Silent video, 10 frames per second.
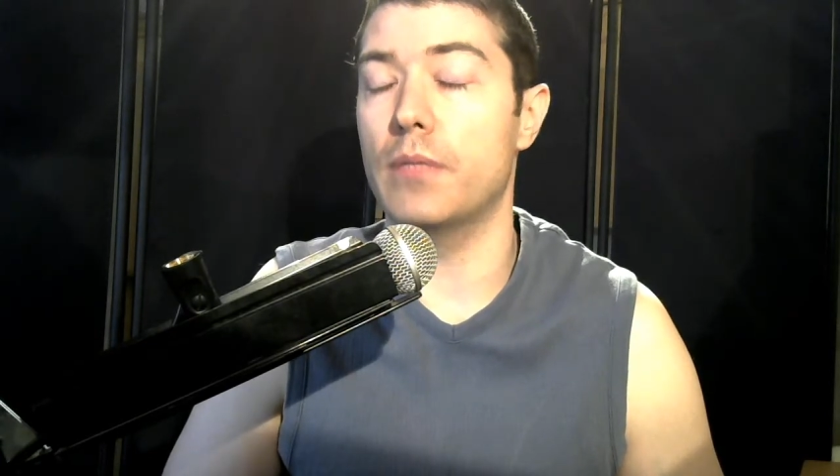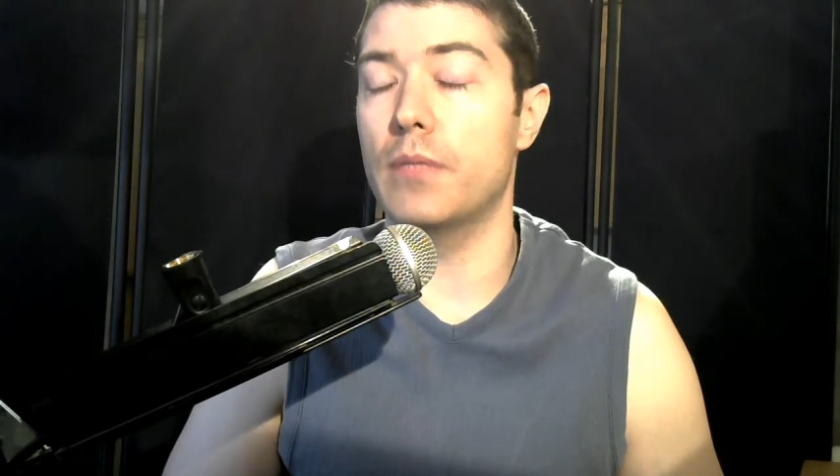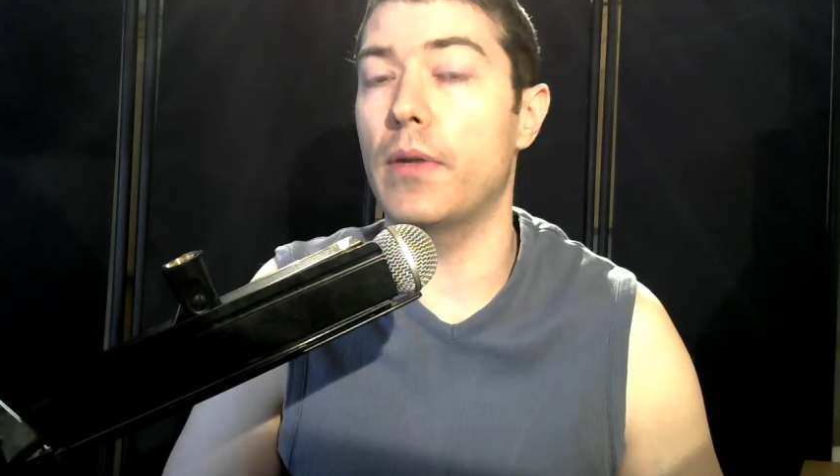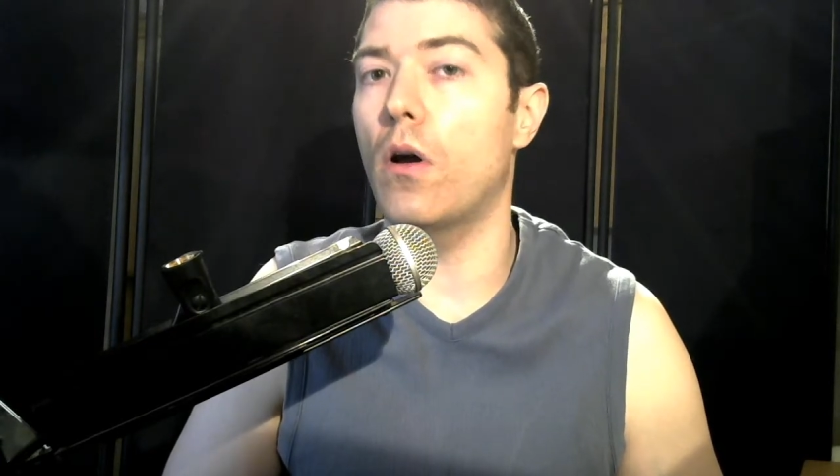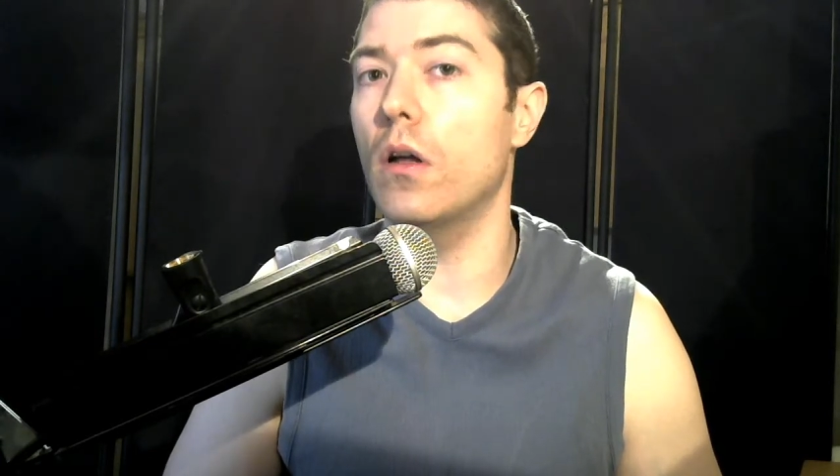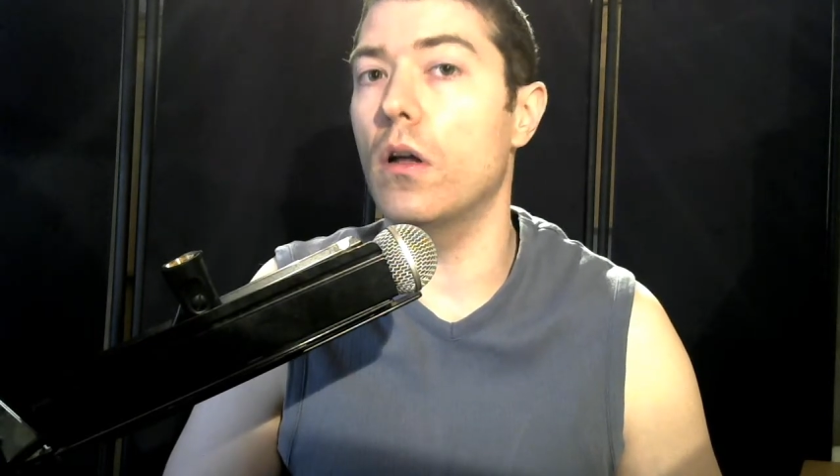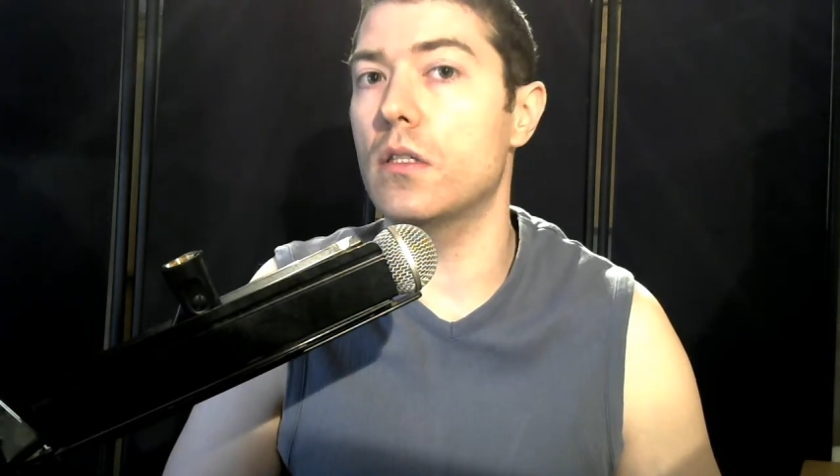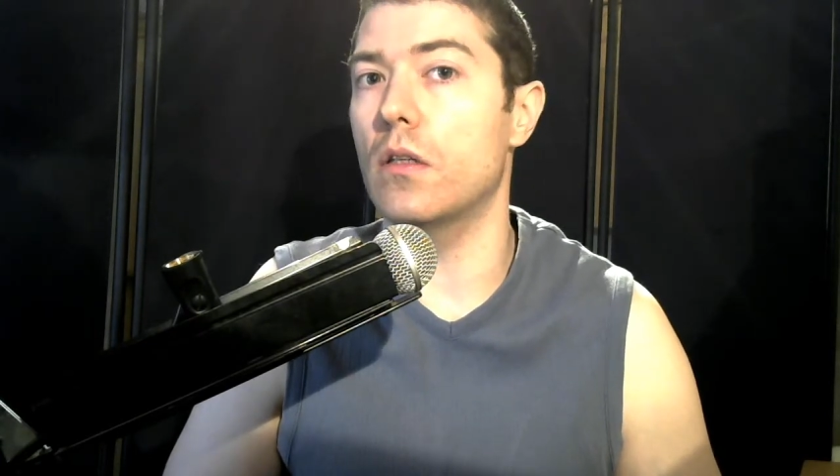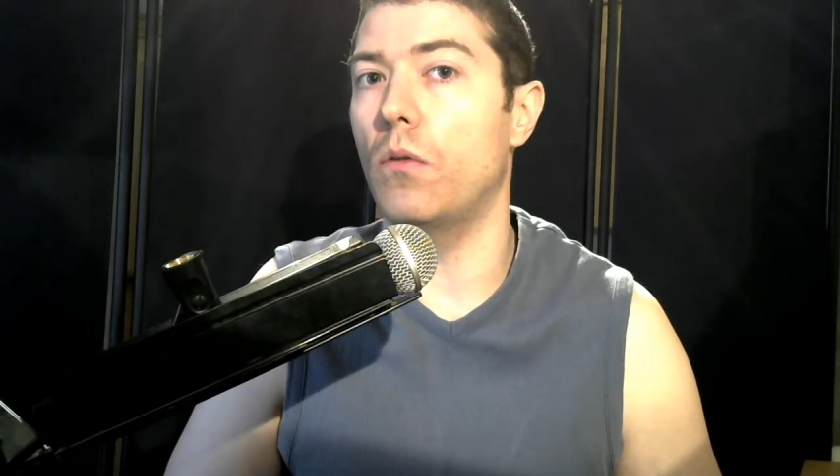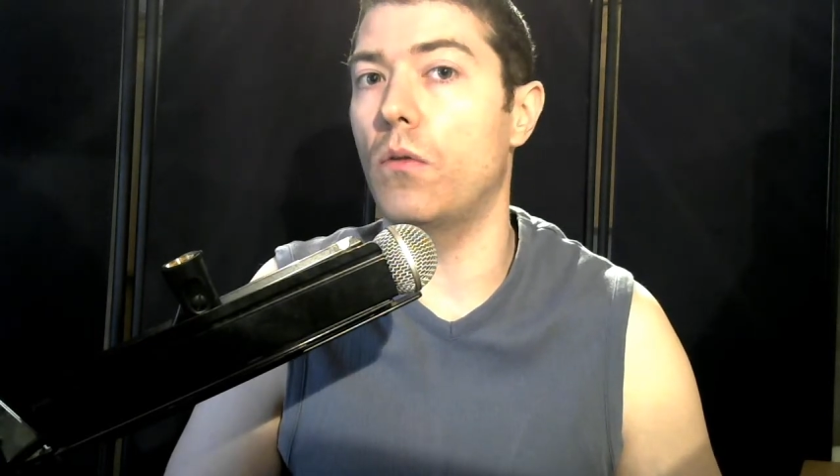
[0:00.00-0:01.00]
But
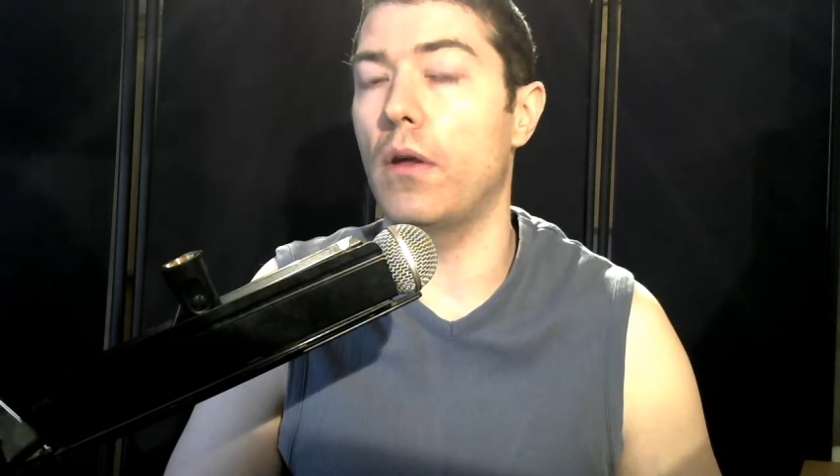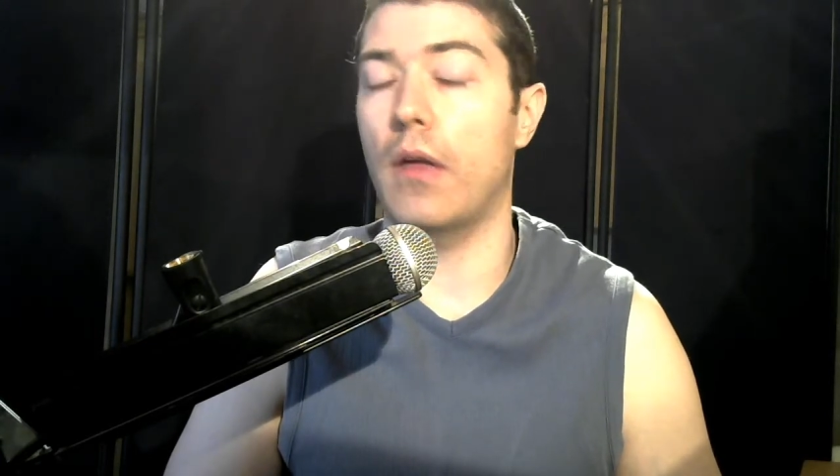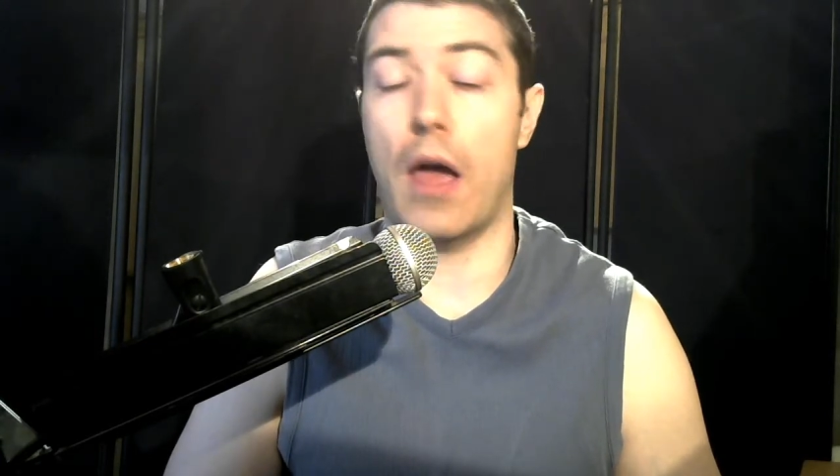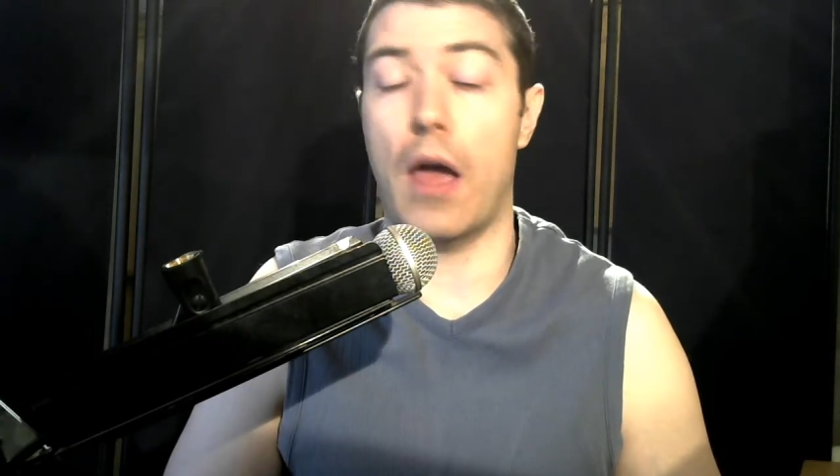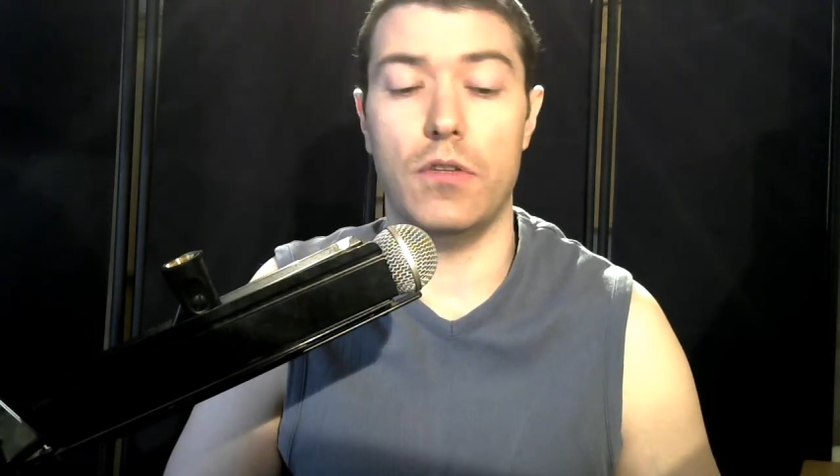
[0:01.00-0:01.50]
also we have to